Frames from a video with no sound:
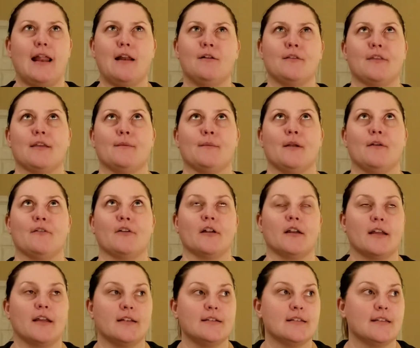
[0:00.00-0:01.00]
I don't think I'm ever going
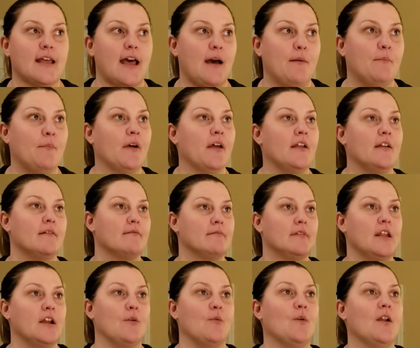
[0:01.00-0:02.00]
to get to that, but
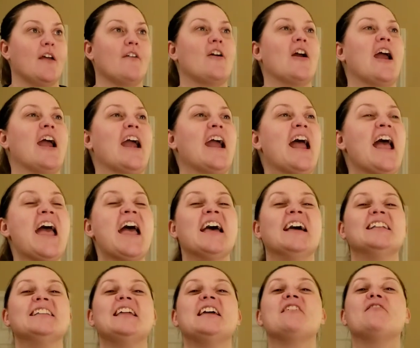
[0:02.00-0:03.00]
you know, whatever.
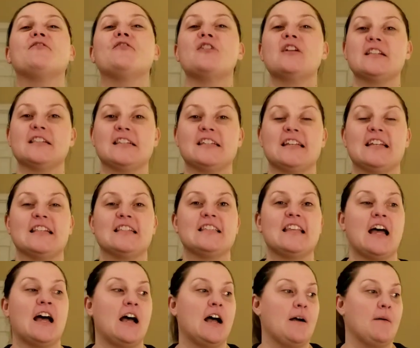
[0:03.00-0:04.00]
Like for instance,
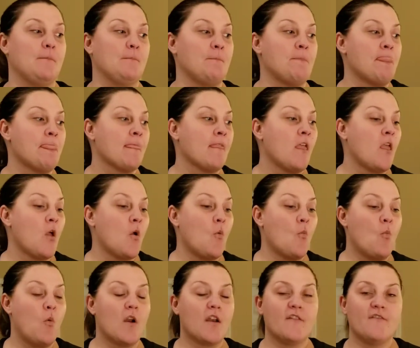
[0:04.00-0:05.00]

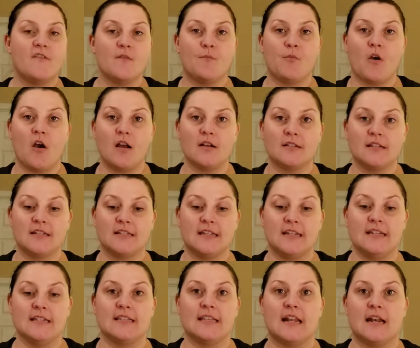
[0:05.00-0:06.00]
one of the
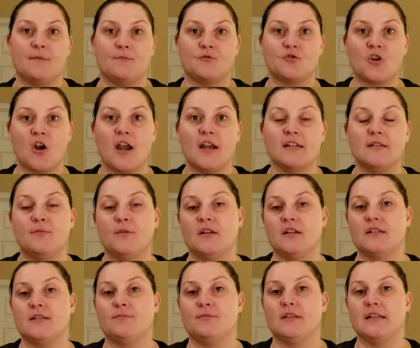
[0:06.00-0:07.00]
processes that I'm trying to put
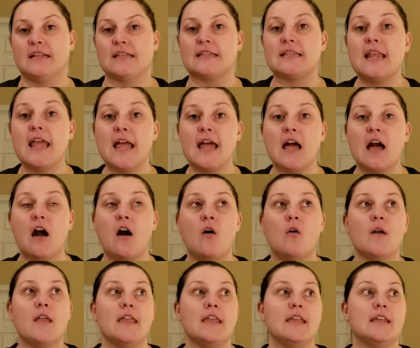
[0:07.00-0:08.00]
into place
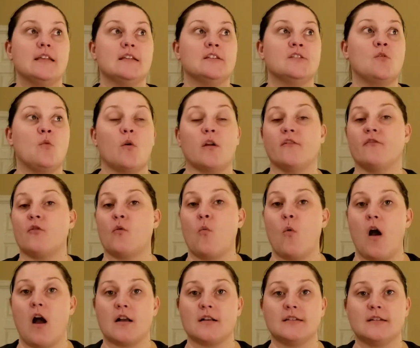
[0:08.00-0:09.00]
now is going for
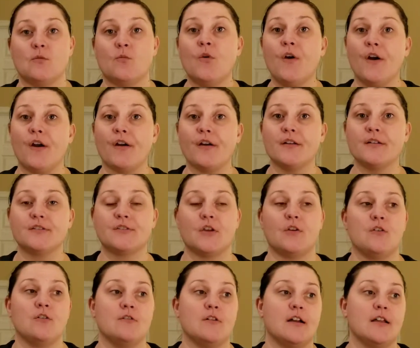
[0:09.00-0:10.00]
walks at work.
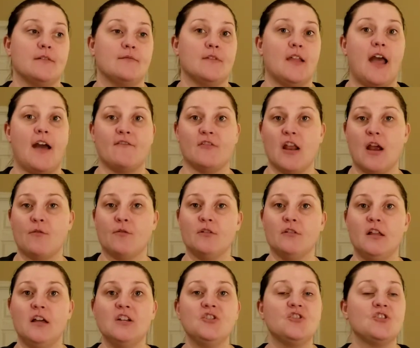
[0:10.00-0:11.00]
So I have an hour
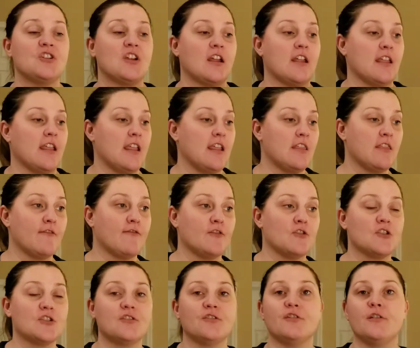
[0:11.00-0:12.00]
lunch, I eat the
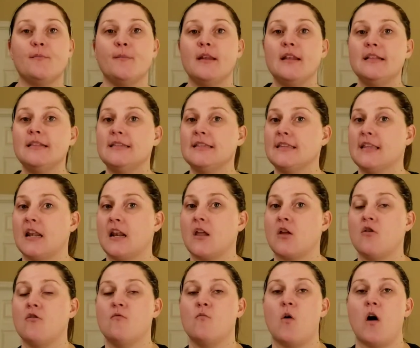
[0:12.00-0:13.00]
first 30 minutes, and then I
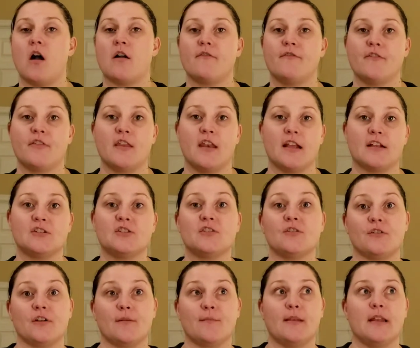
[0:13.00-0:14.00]
go walk for the next
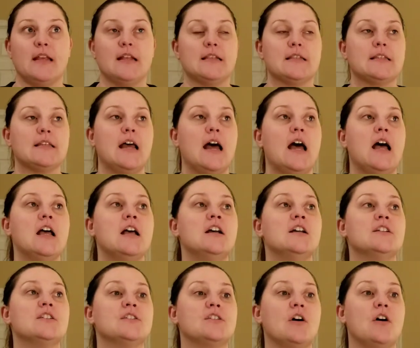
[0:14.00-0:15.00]
30 minutes.
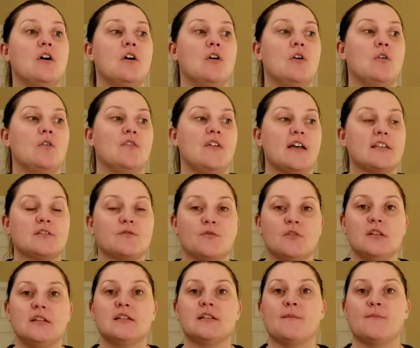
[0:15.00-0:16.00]
So that's
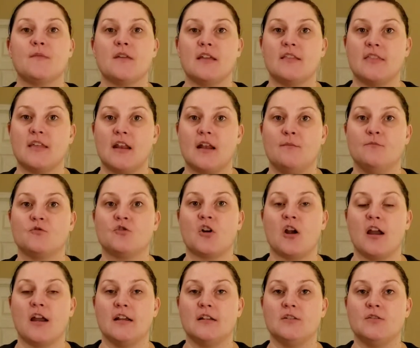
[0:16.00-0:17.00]
really something that I'm
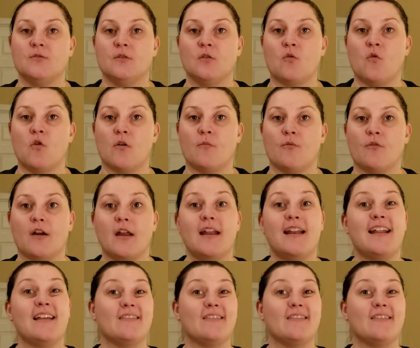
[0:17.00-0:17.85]
trying to incorporate.